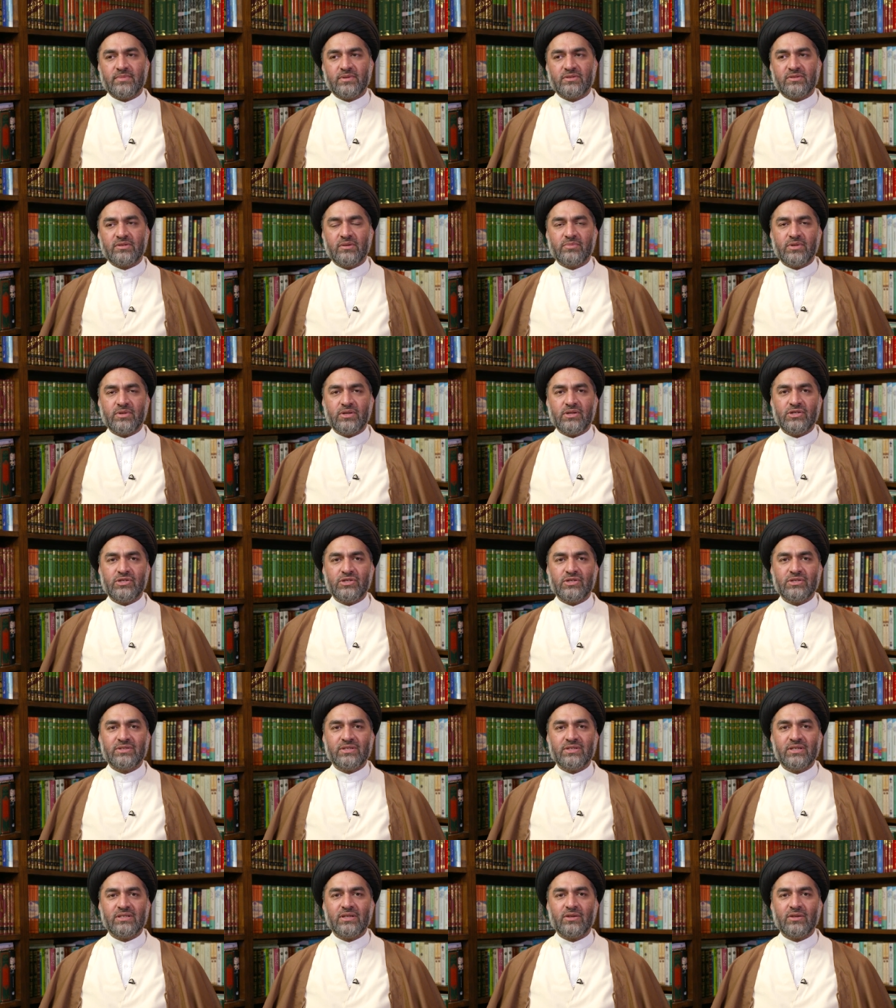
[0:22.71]
Some
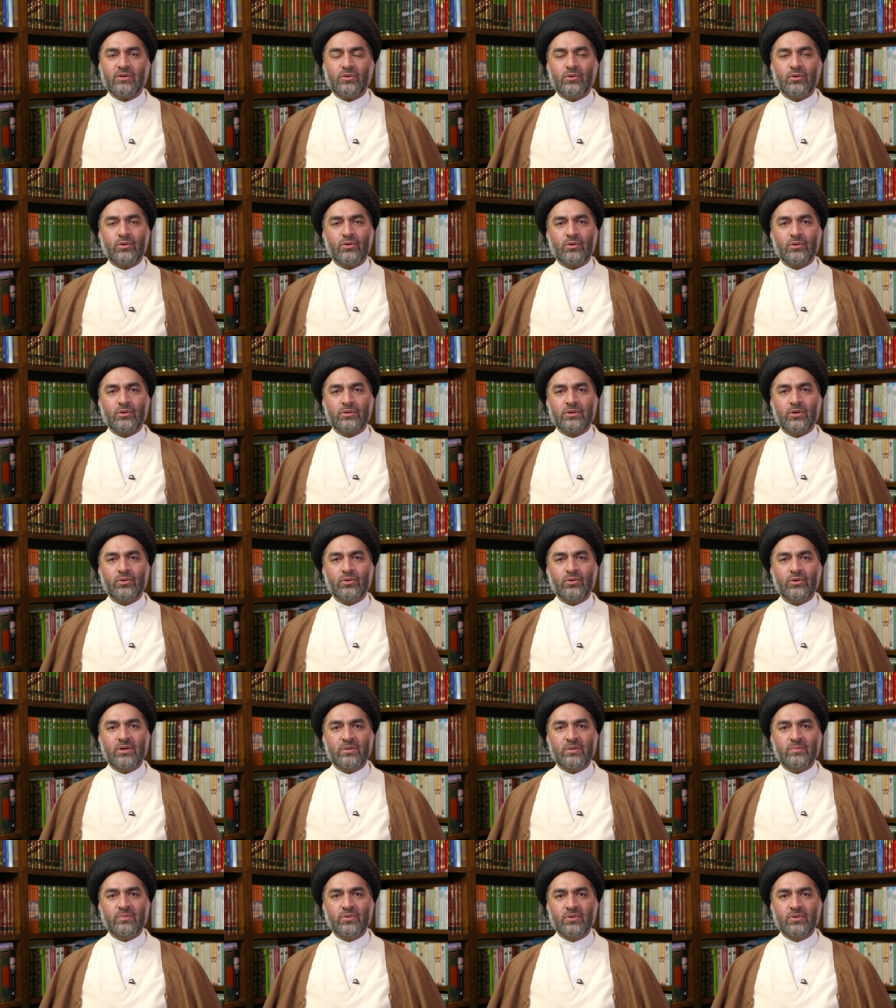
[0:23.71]
traditions say that all the
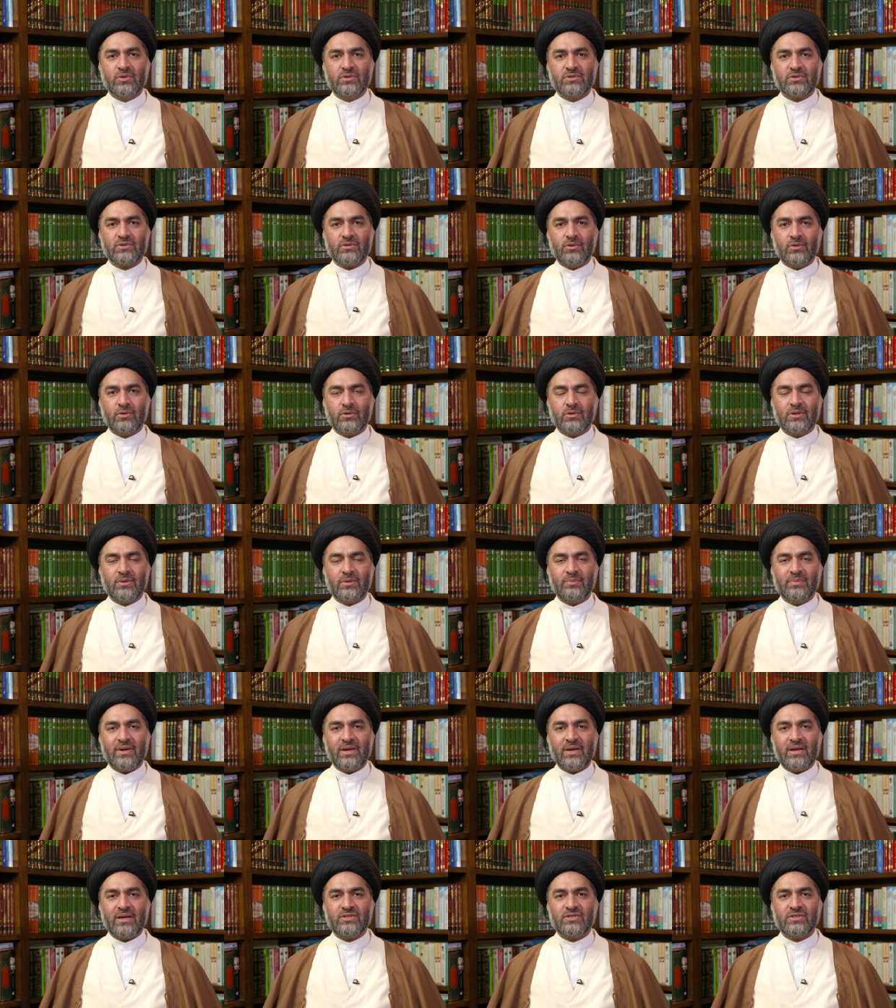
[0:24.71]
holy books, all the
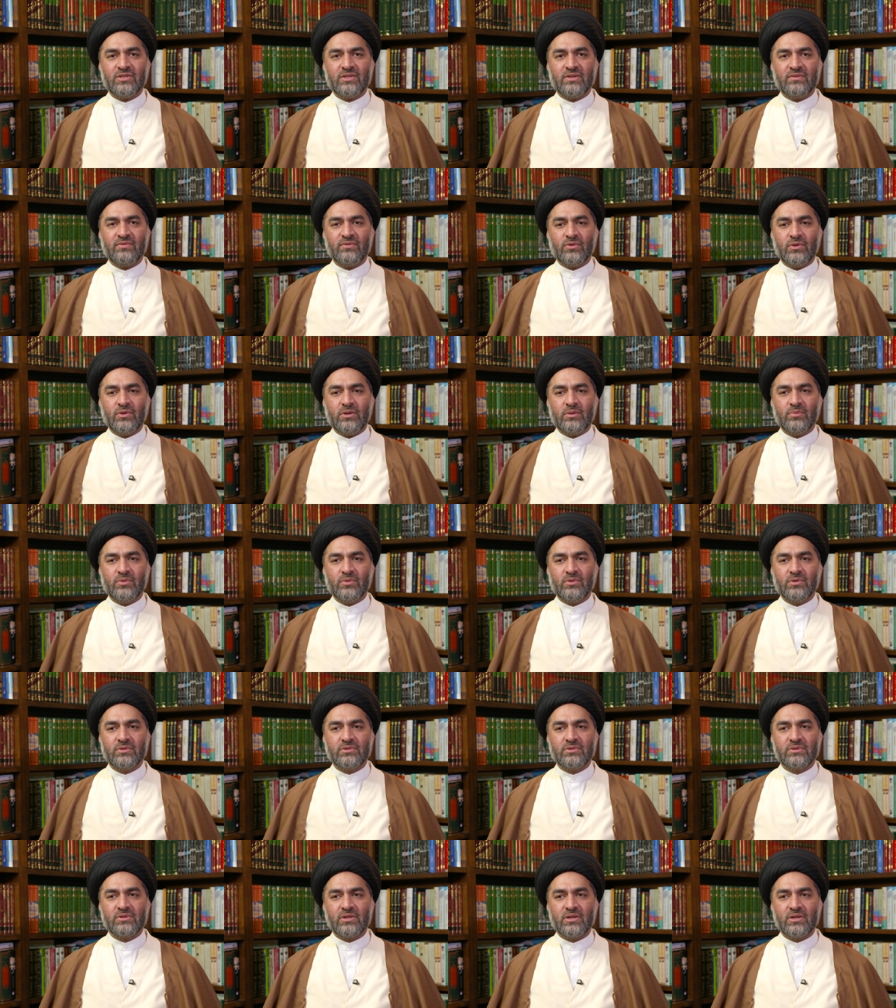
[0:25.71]
major holy
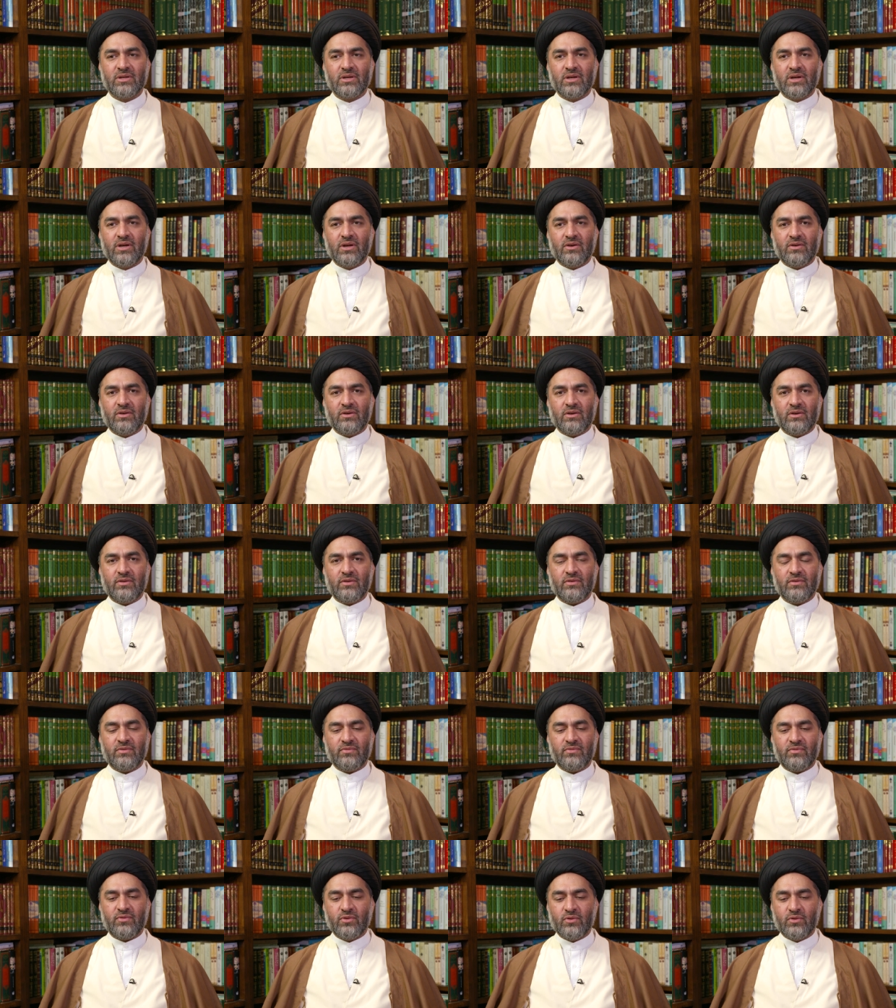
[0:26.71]
books,
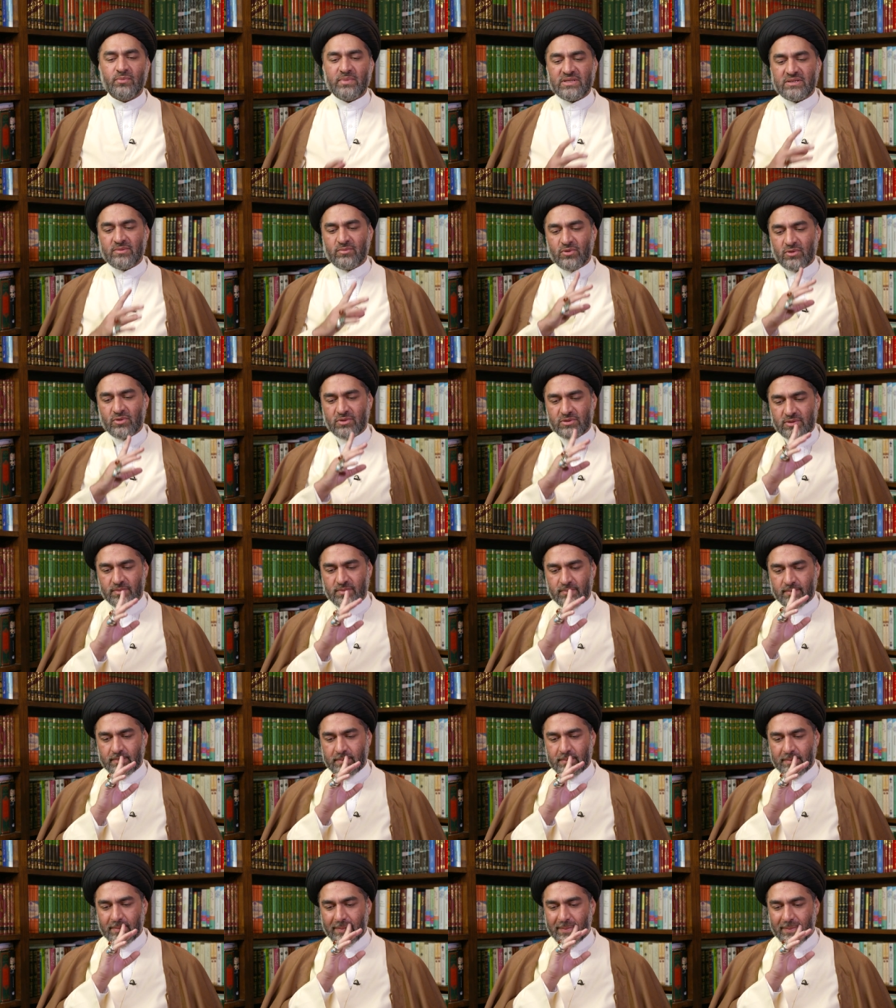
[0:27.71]
uh, four major books,
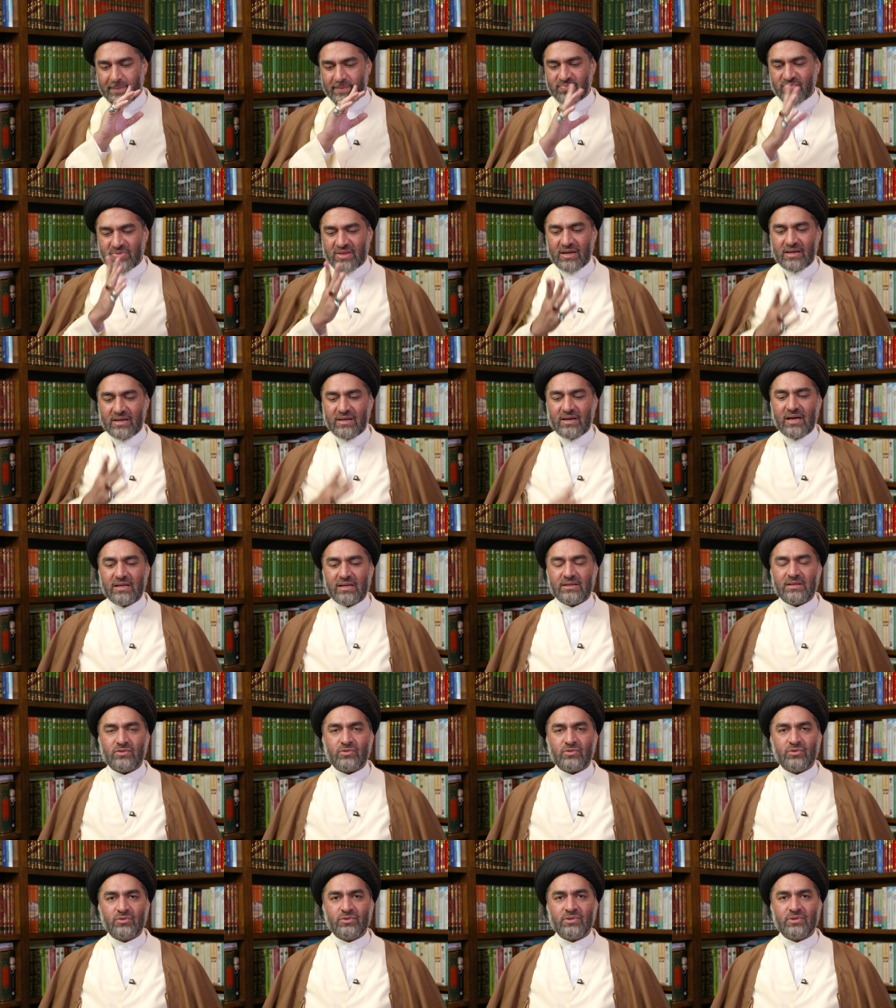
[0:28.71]
like
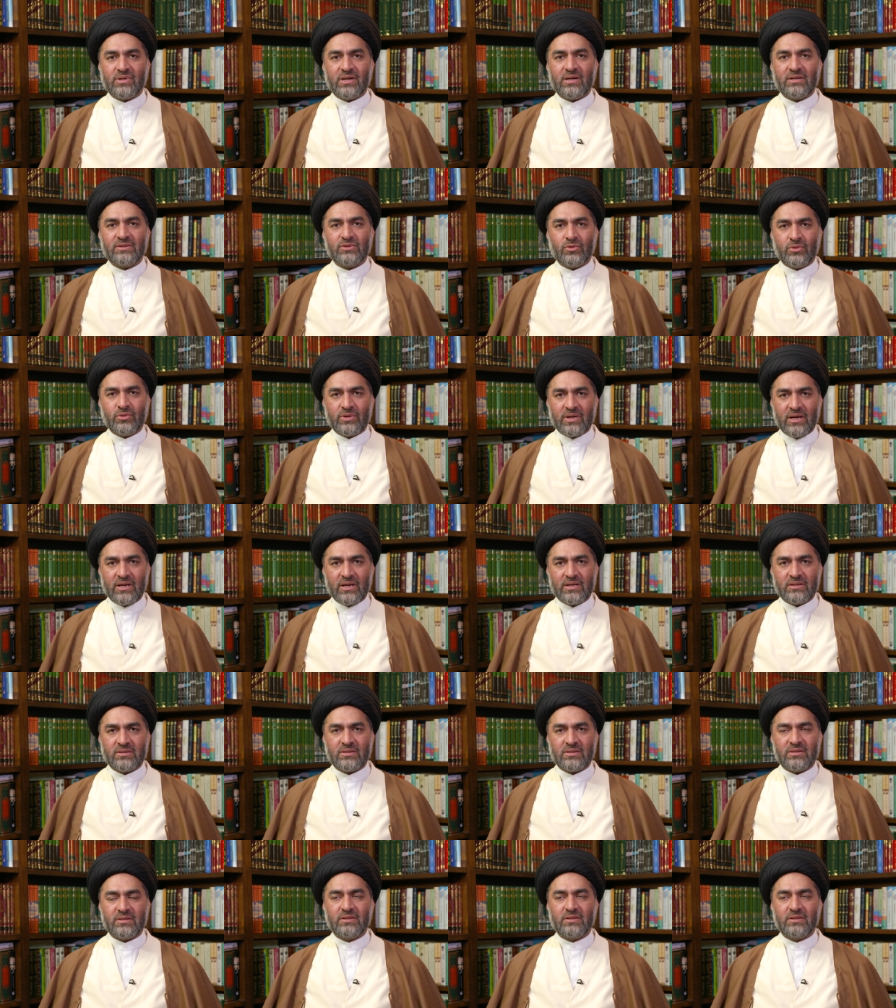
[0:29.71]
the Torah, Torah,